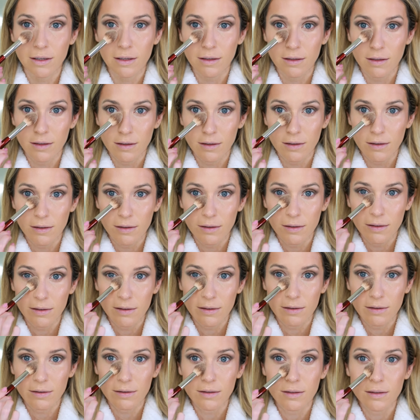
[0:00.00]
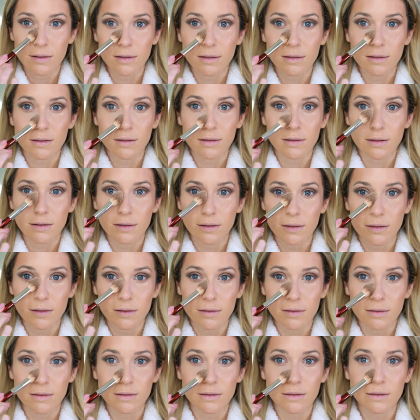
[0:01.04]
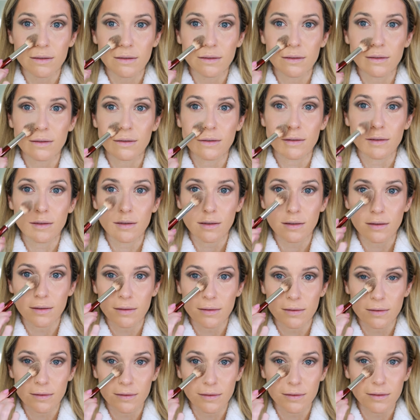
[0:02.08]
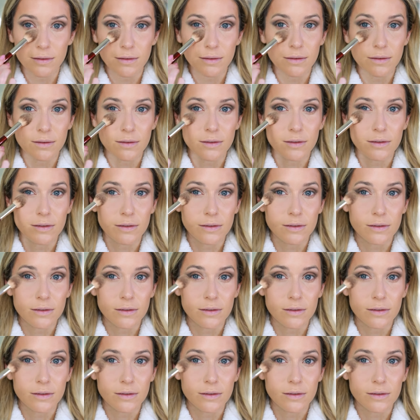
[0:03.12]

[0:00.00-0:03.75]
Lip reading: (no one is talking)